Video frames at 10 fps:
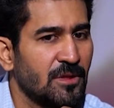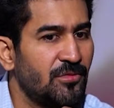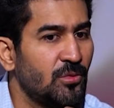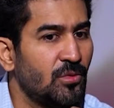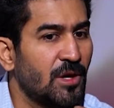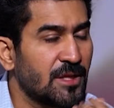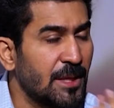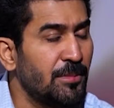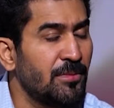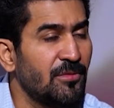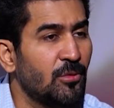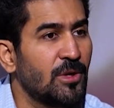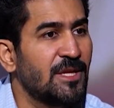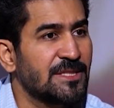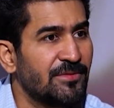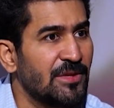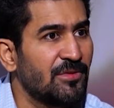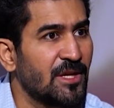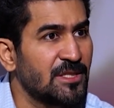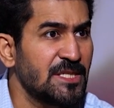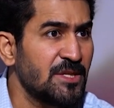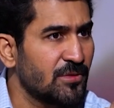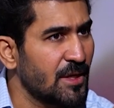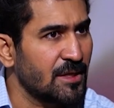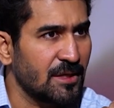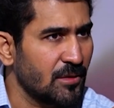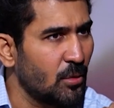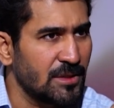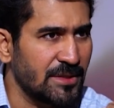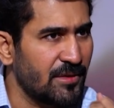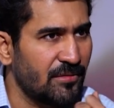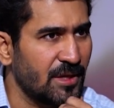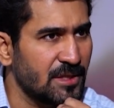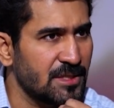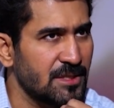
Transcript: If you are capable of holding 75 kg, you can hold 75 kg.